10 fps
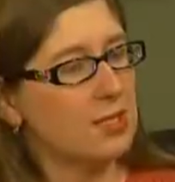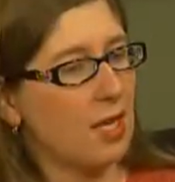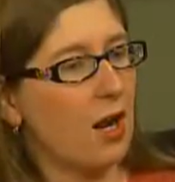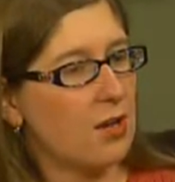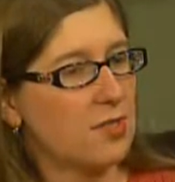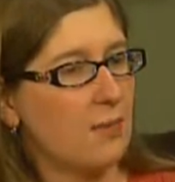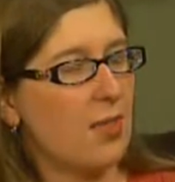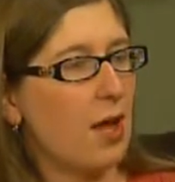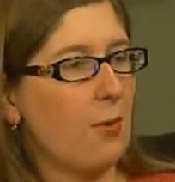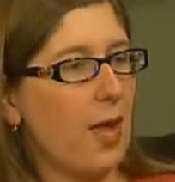set ours up
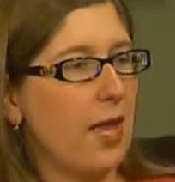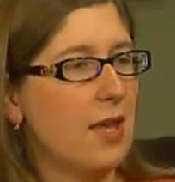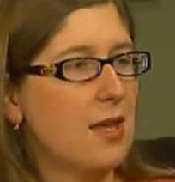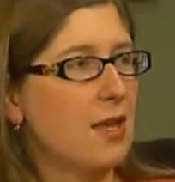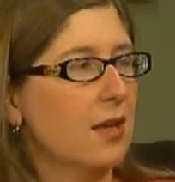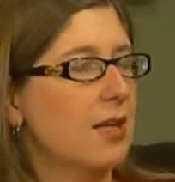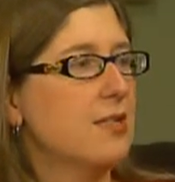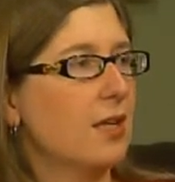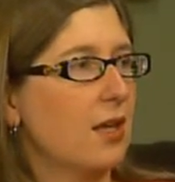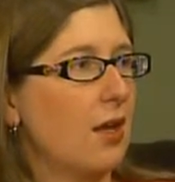that way.
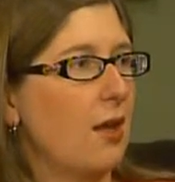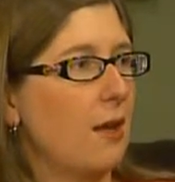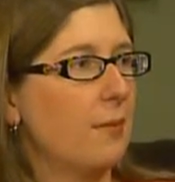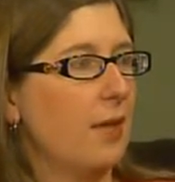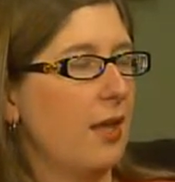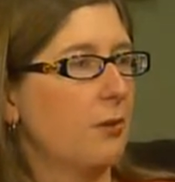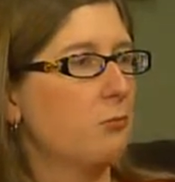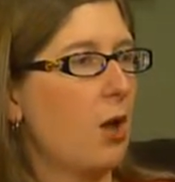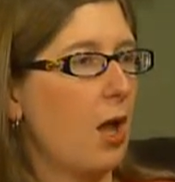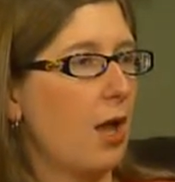Kids can come
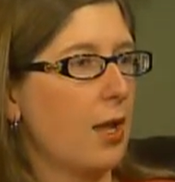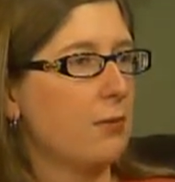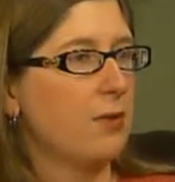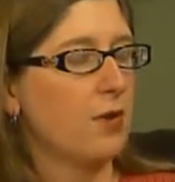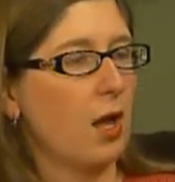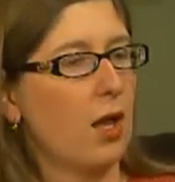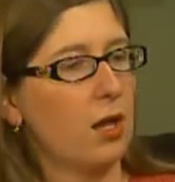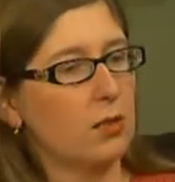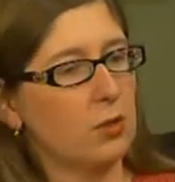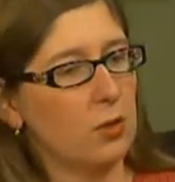and ride. We've got
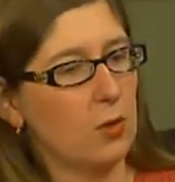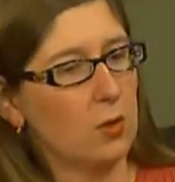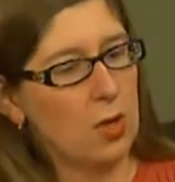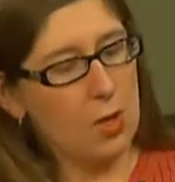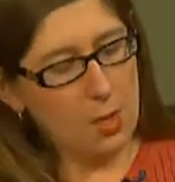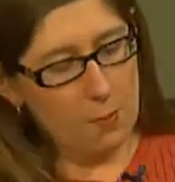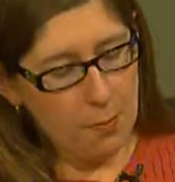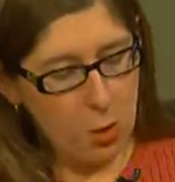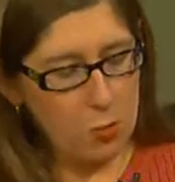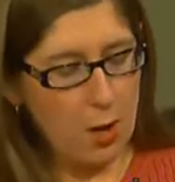a little
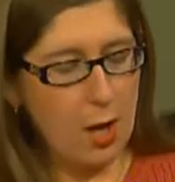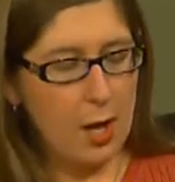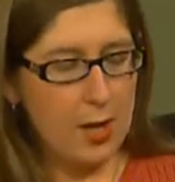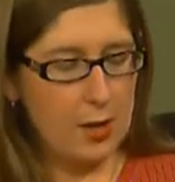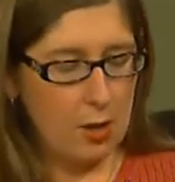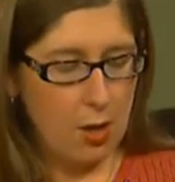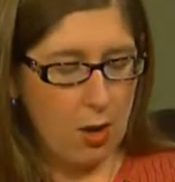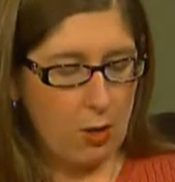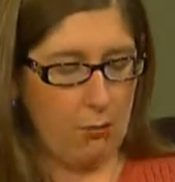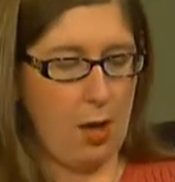boat ride,
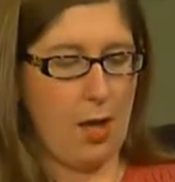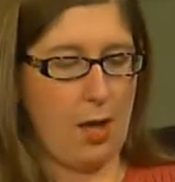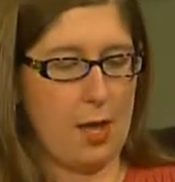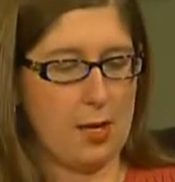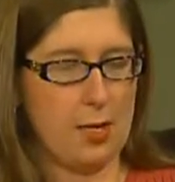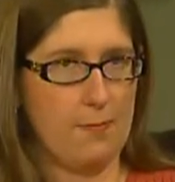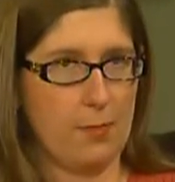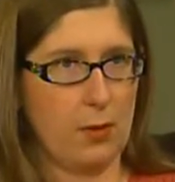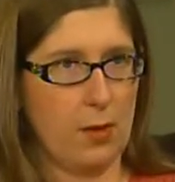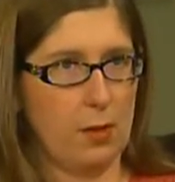car ride,
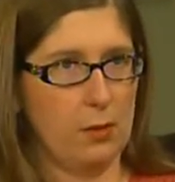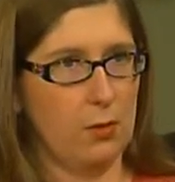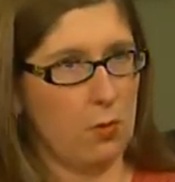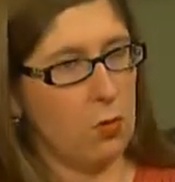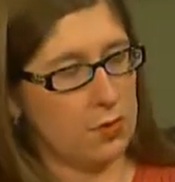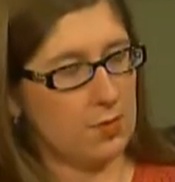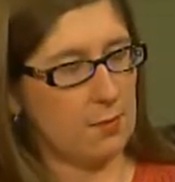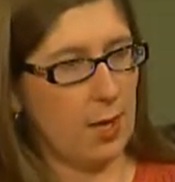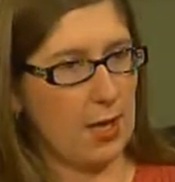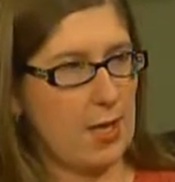little horse
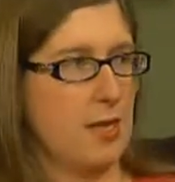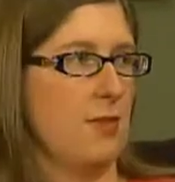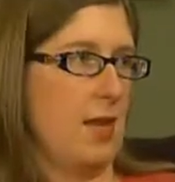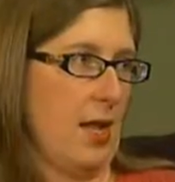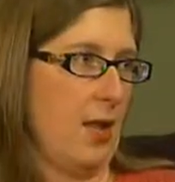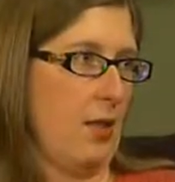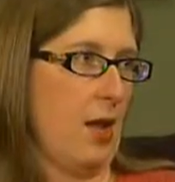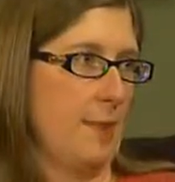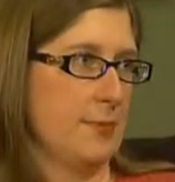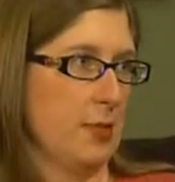and buggy, and then a
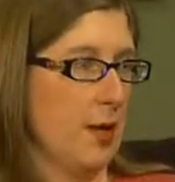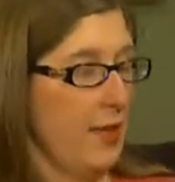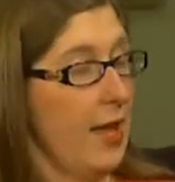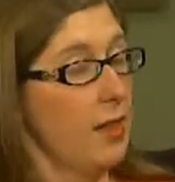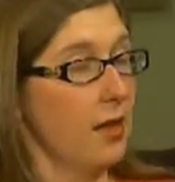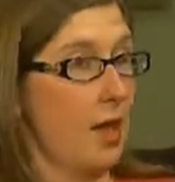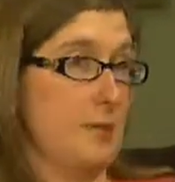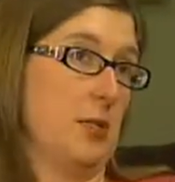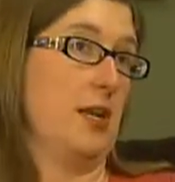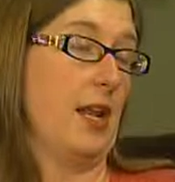helicopter. And the
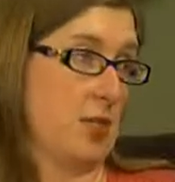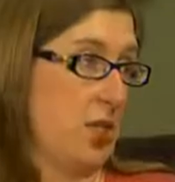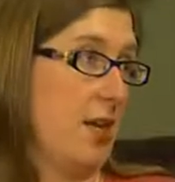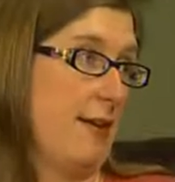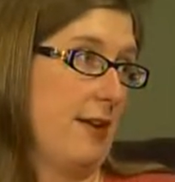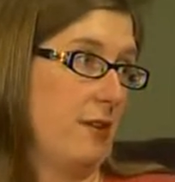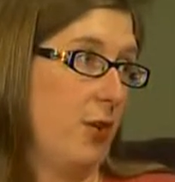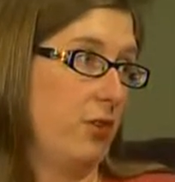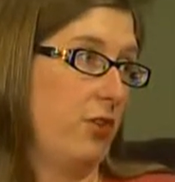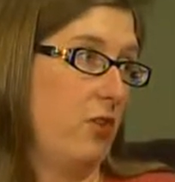helicopter can actually carry
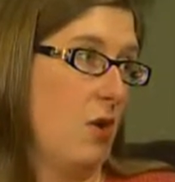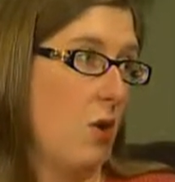adults too.